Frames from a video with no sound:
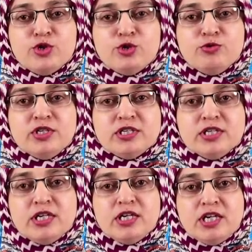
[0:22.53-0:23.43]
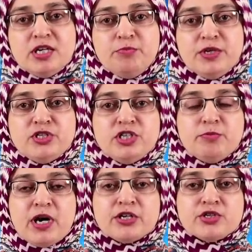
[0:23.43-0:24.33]
UGC EPG
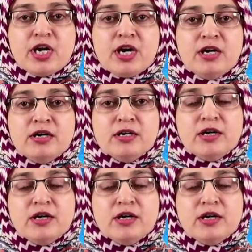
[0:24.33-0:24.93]
Pathshala.